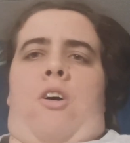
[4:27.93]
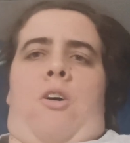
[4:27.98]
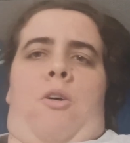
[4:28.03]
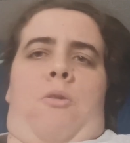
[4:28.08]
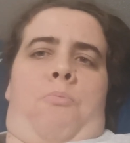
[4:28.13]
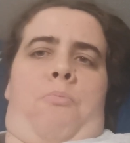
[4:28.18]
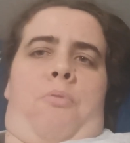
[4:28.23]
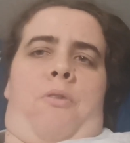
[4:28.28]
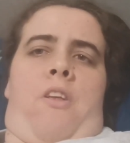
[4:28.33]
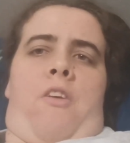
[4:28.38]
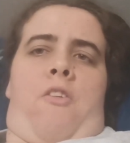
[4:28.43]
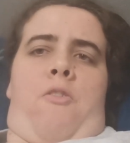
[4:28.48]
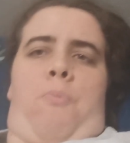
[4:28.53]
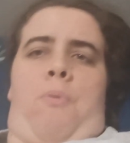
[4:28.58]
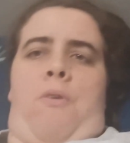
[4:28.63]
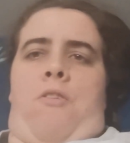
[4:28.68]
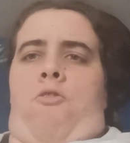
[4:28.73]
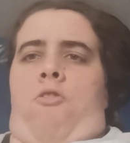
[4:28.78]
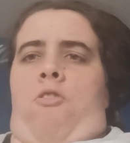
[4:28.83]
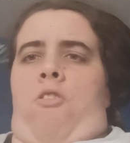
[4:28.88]
I'll put his
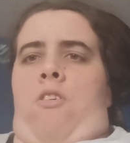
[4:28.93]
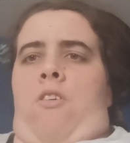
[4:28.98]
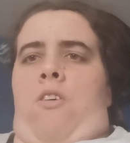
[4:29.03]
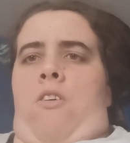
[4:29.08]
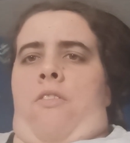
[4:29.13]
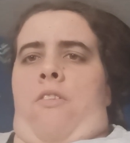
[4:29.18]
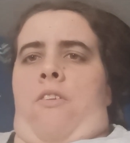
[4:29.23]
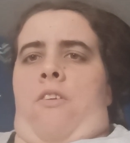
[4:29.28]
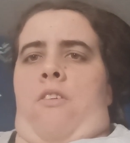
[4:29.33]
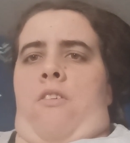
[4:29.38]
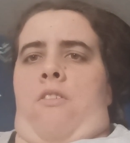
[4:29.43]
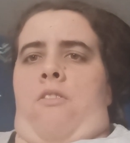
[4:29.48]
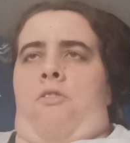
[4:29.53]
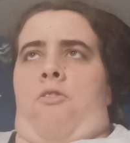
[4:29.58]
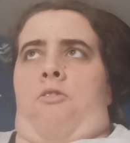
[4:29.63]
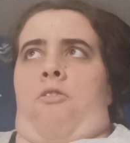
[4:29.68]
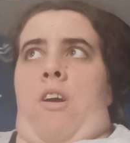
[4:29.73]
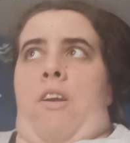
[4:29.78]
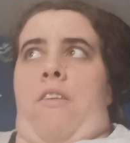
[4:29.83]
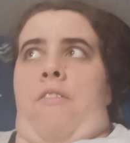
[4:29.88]
picture on the
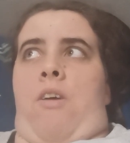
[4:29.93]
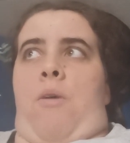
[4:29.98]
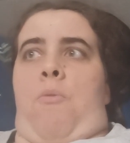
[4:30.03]
screen